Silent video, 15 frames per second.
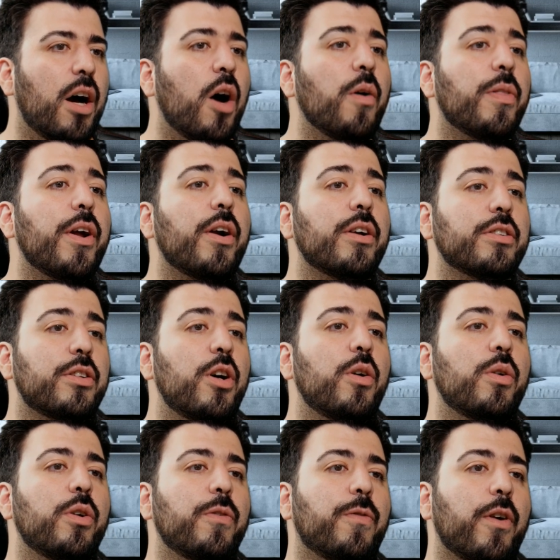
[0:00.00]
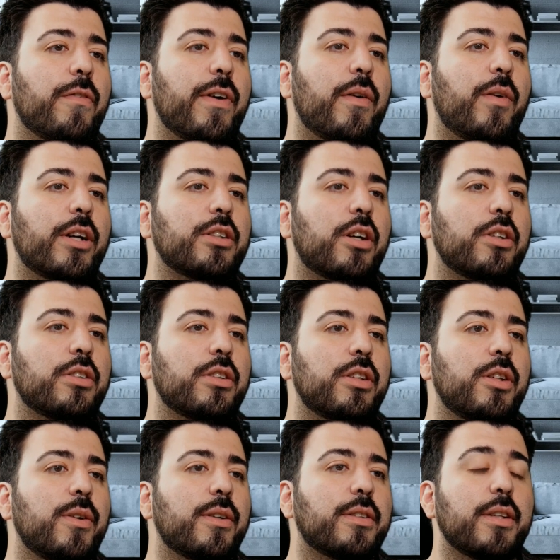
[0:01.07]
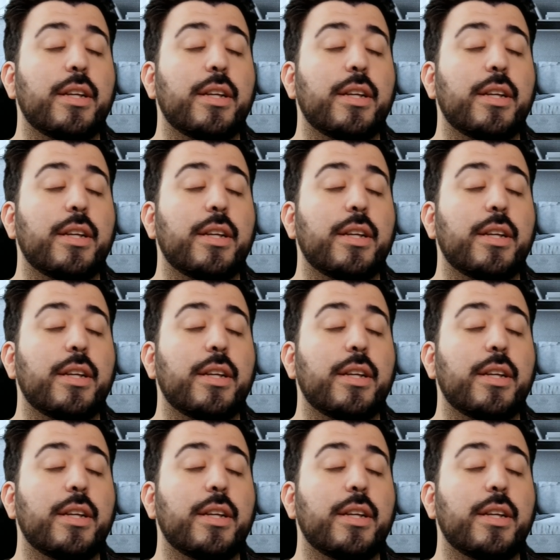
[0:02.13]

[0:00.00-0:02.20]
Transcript: Oh, there is no new 45 watt chargers in the U.S.